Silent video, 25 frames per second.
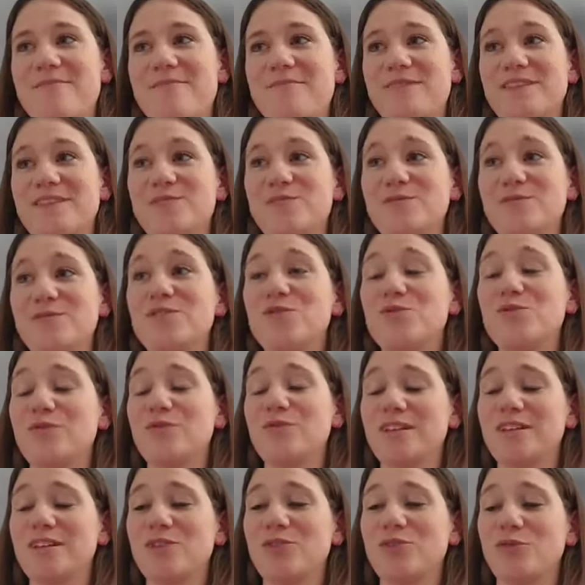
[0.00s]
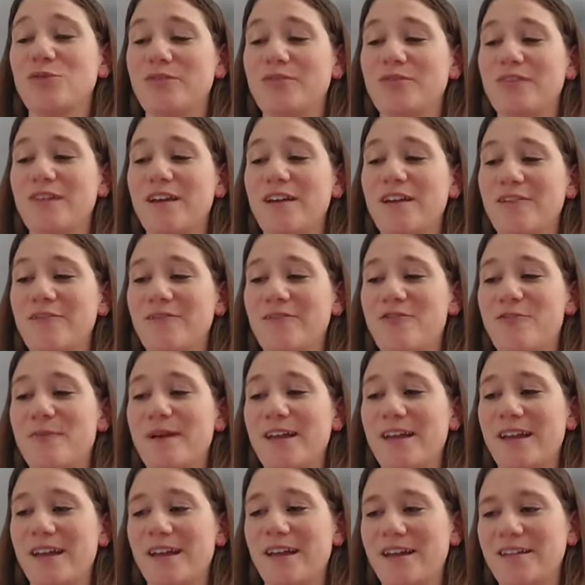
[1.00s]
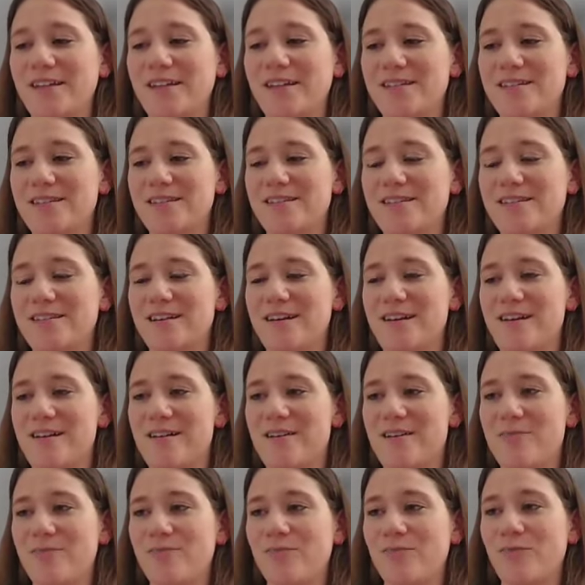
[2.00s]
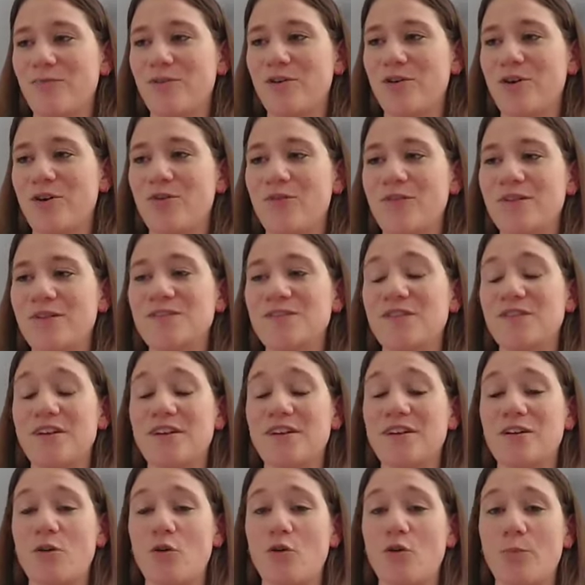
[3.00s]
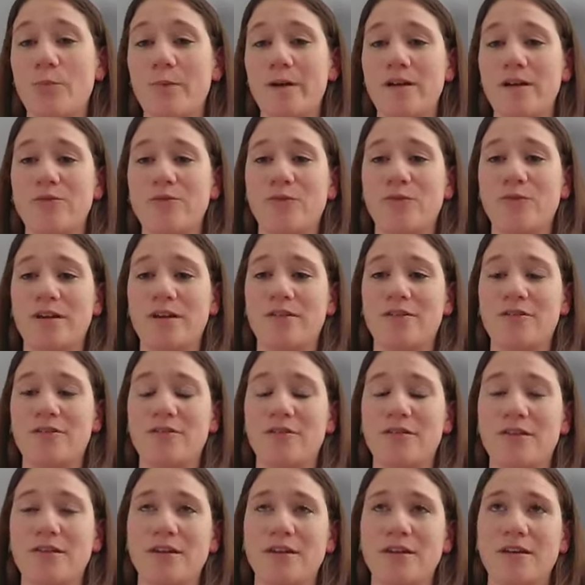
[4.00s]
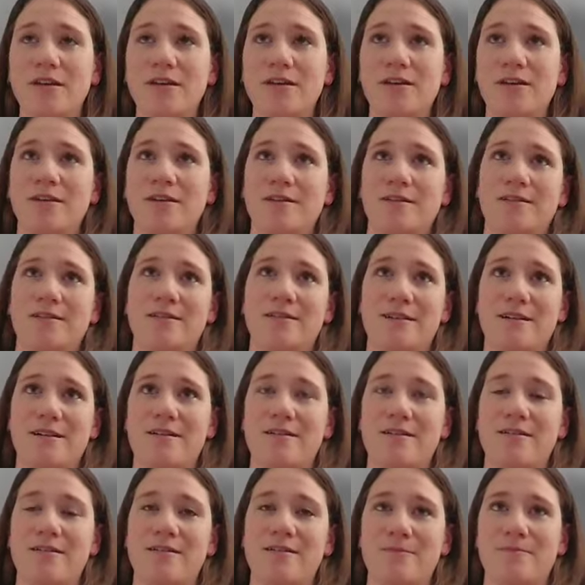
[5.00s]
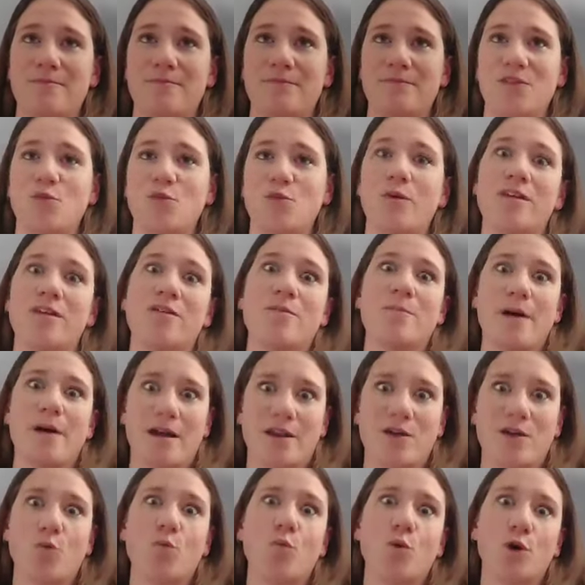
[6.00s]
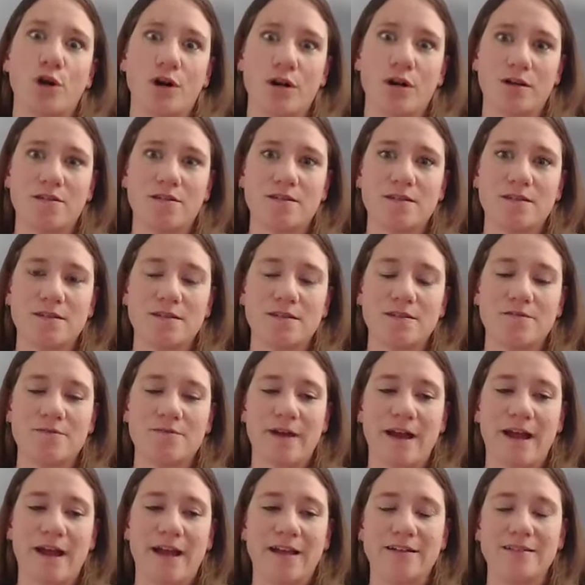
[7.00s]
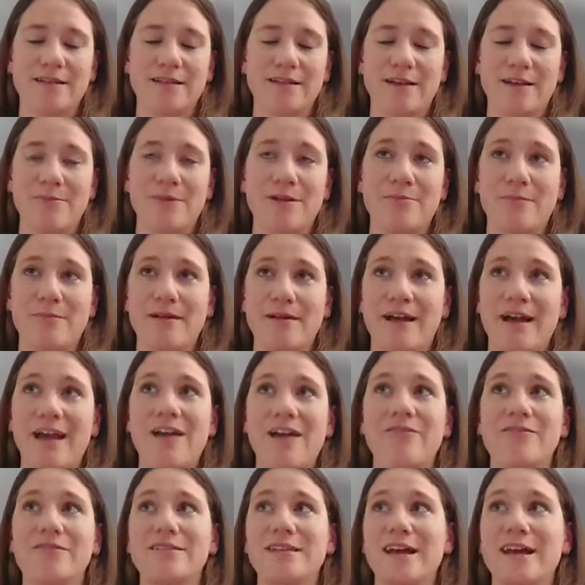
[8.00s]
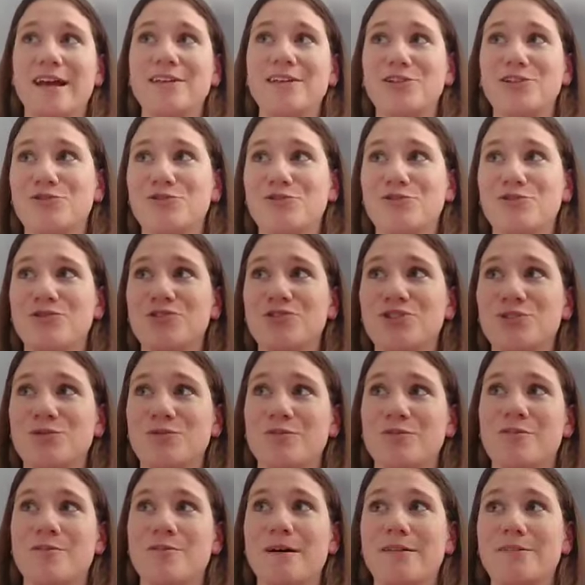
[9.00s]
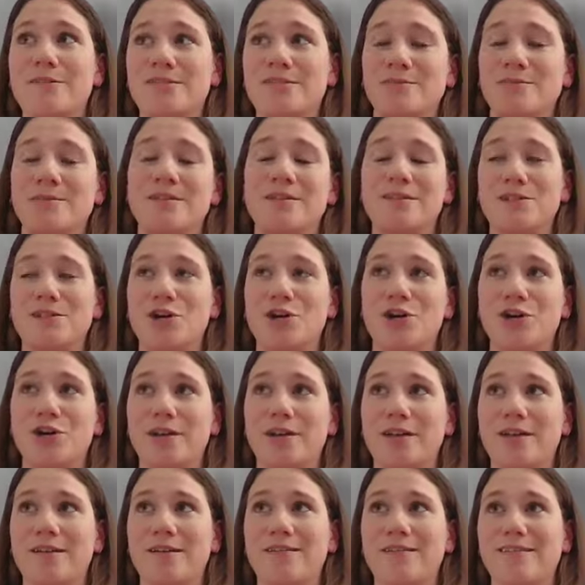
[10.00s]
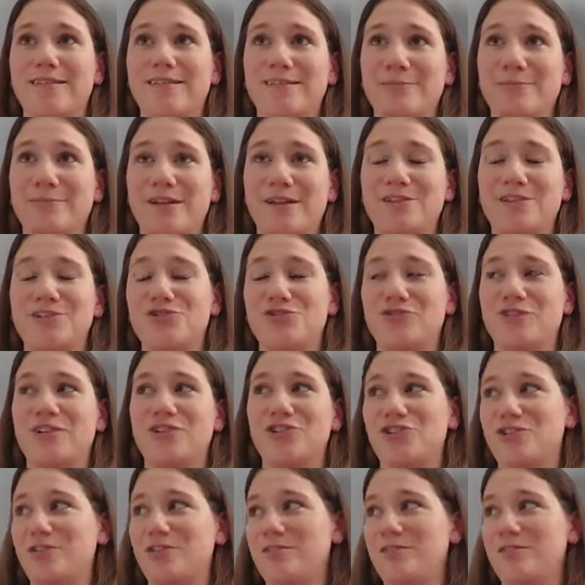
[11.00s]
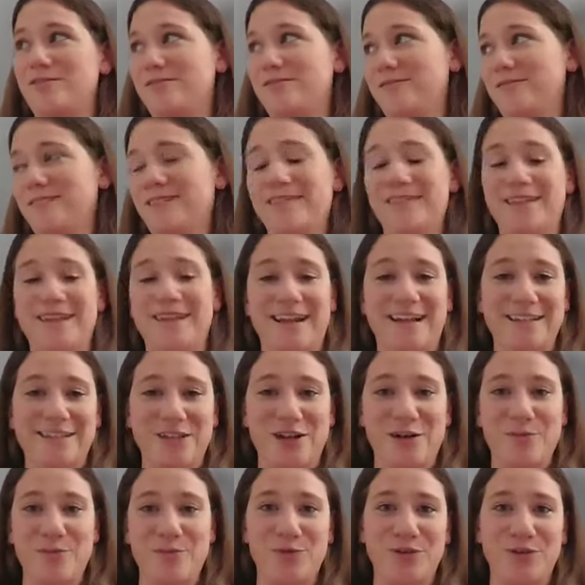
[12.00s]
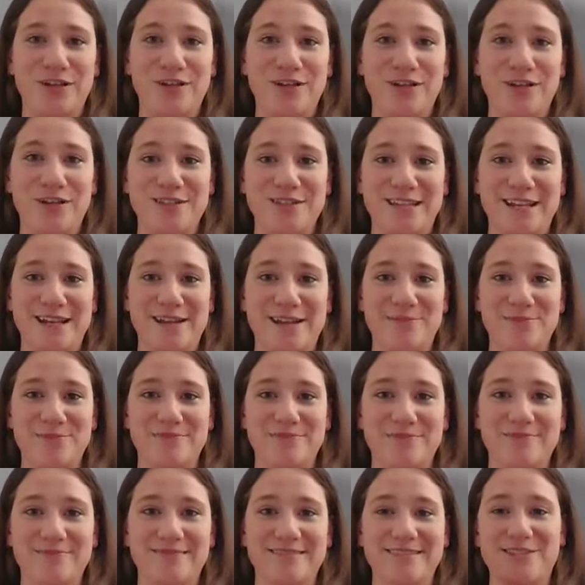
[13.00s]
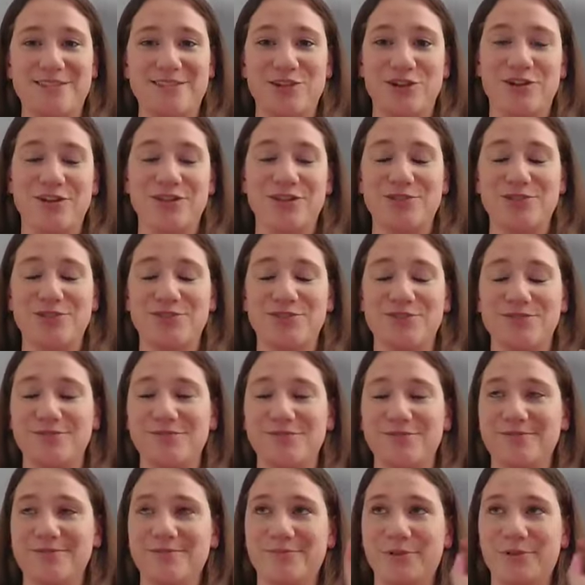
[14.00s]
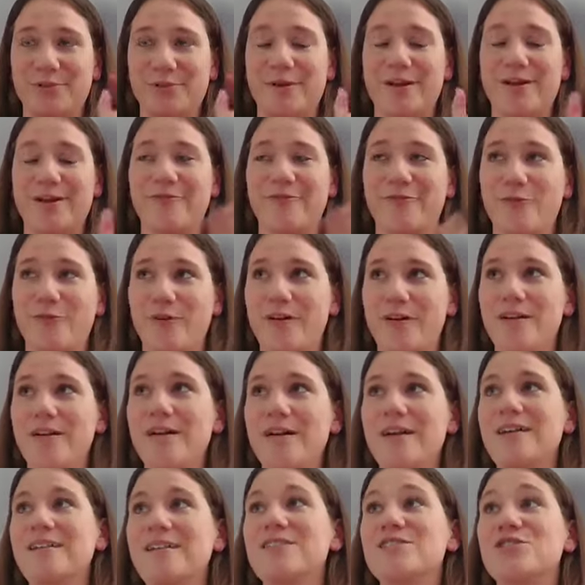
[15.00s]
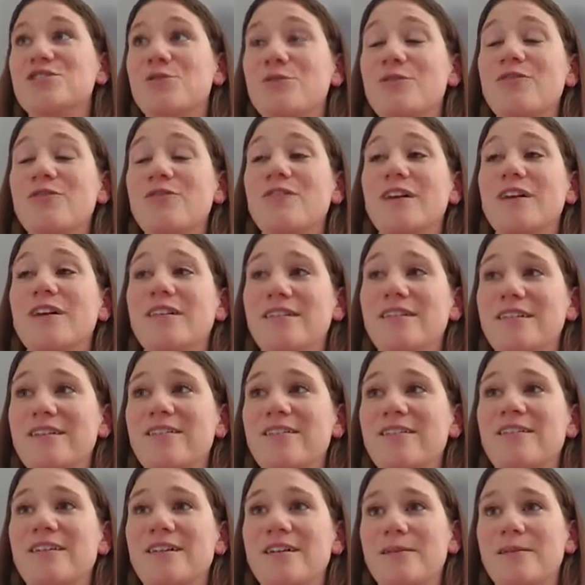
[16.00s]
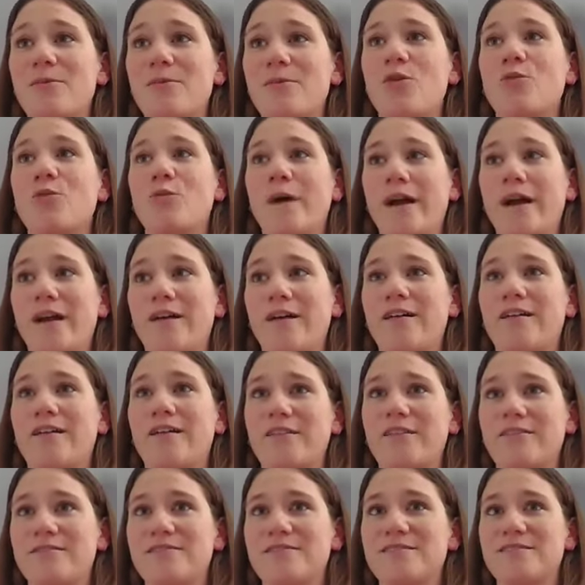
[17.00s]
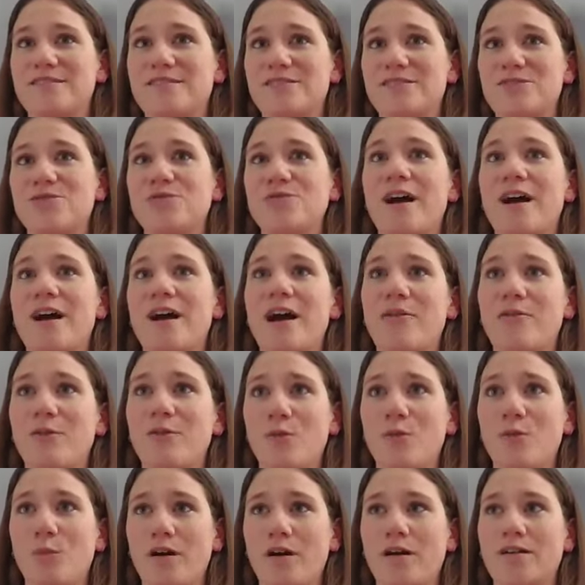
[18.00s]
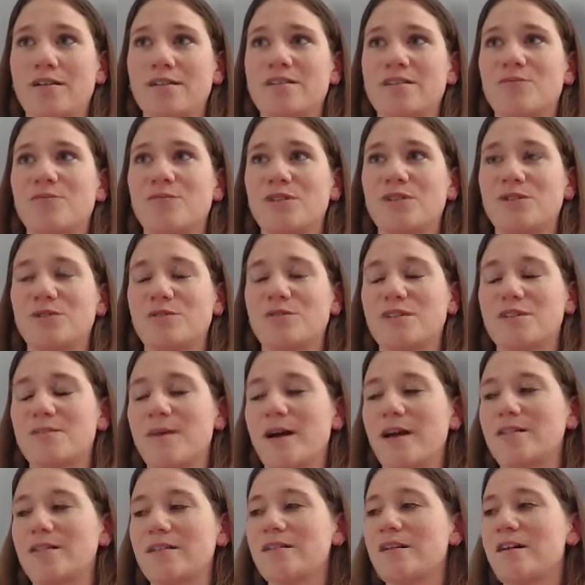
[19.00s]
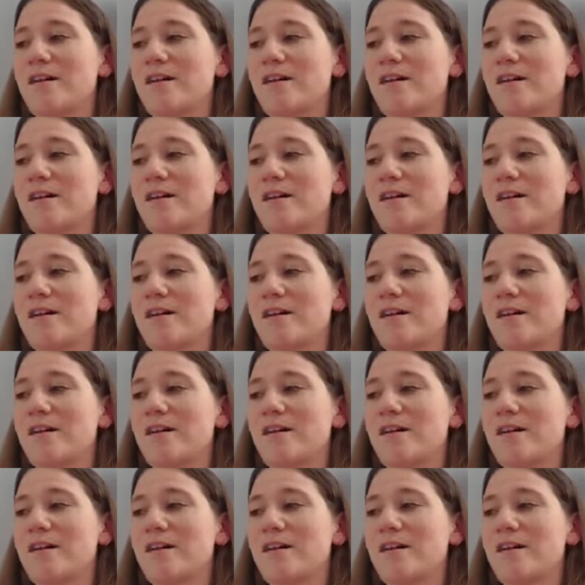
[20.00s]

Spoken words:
This was a really cool thing for my kids. We're always very open with the way the body works, right? I mean, I have a 9-year-old, so we're about to be starting menstruation in the next couple of years that I'm starting to prepare for. So we're very aware of to how it works and what to expect.